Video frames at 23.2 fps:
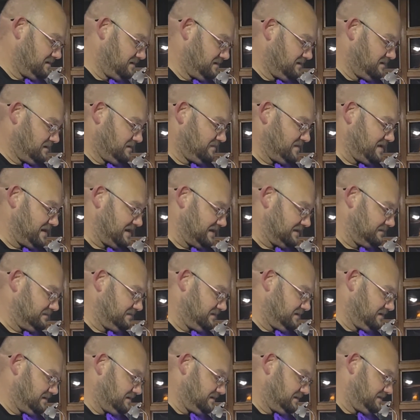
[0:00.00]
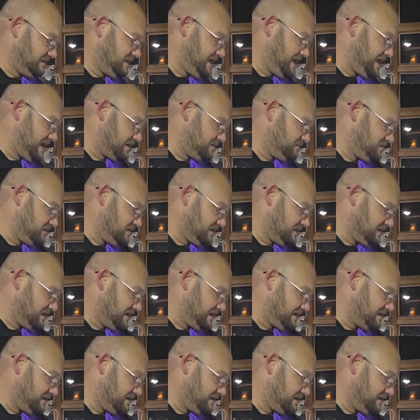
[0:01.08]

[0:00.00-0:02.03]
I'm not a dick, but like,